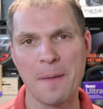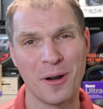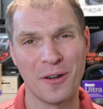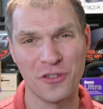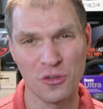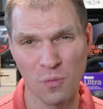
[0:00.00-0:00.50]

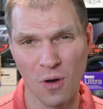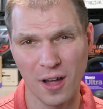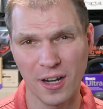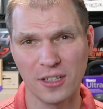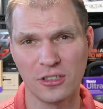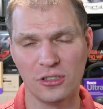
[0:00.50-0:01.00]
But if you
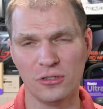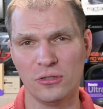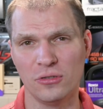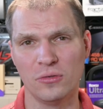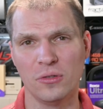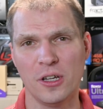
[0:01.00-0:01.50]
want it
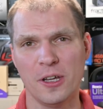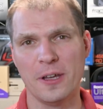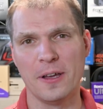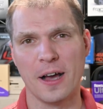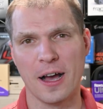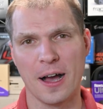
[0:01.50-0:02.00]
to
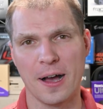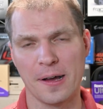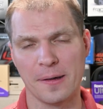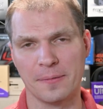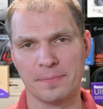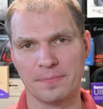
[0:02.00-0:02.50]

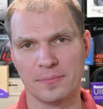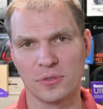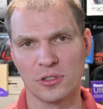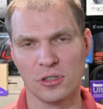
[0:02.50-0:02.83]
um,